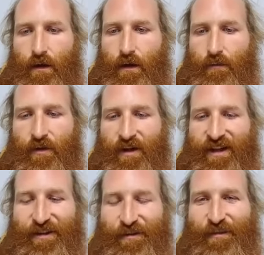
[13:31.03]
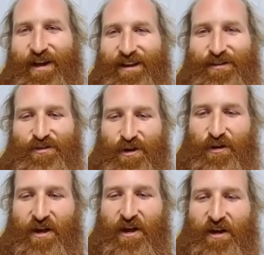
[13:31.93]
I'm not under mind control.
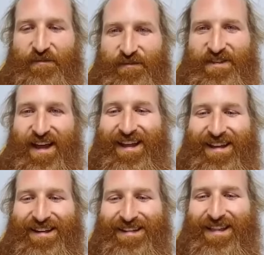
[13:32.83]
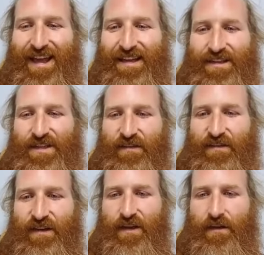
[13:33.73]
No, I'm tired. Thanks,
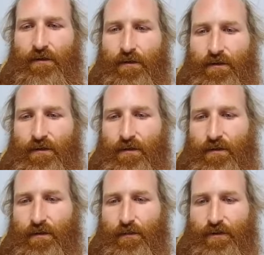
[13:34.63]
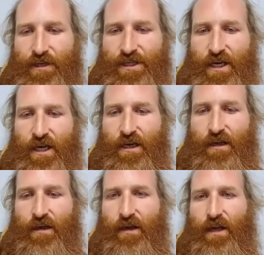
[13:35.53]
Chevy. Appreciate it.
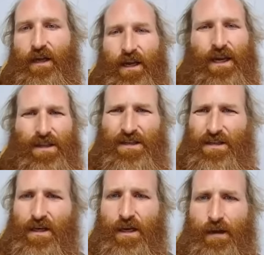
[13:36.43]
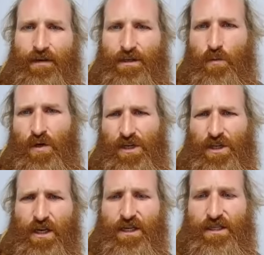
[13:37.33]
Yeah, there's still an Amazon wish
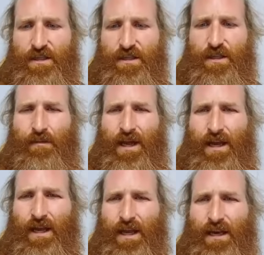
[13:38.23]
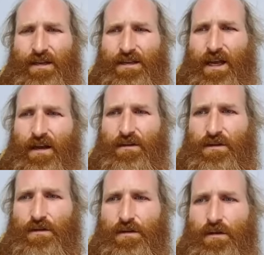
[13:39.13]
list. There's the
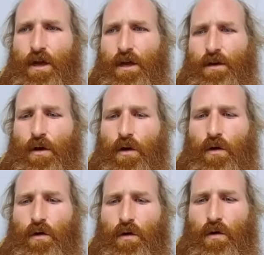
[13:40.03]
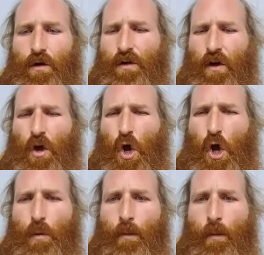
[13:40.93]

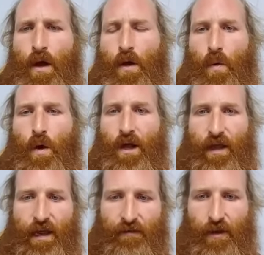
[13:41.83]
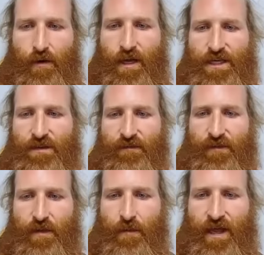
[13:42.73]
medichealerscouncil.com where they have a donation for
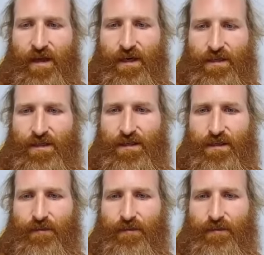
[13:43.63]
the medics.